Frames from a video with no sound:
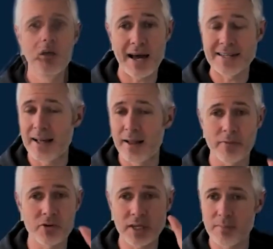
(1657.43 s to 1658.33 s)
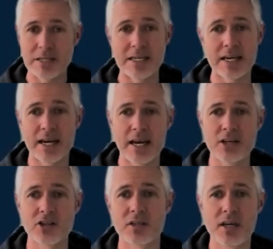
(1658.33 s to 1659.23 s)
I tell him every time, you need to get an
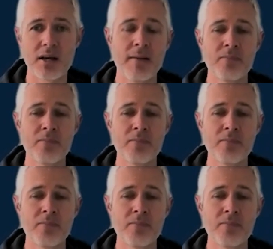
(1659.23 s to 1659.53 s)
agency.